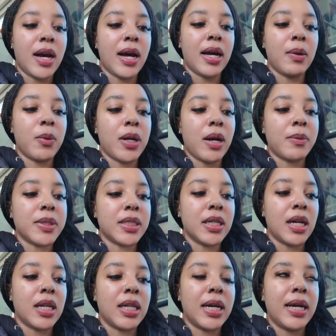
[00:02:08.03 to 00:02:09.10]
I had it when I was
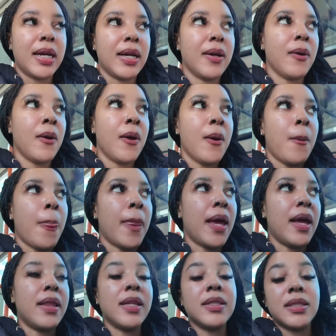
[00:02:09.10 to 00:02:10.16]
in LA,
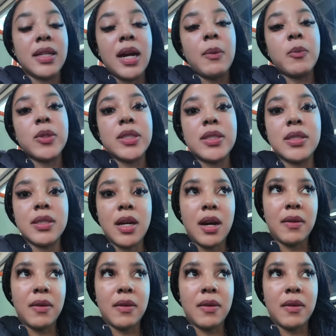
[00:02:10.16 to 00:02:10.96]
and this time was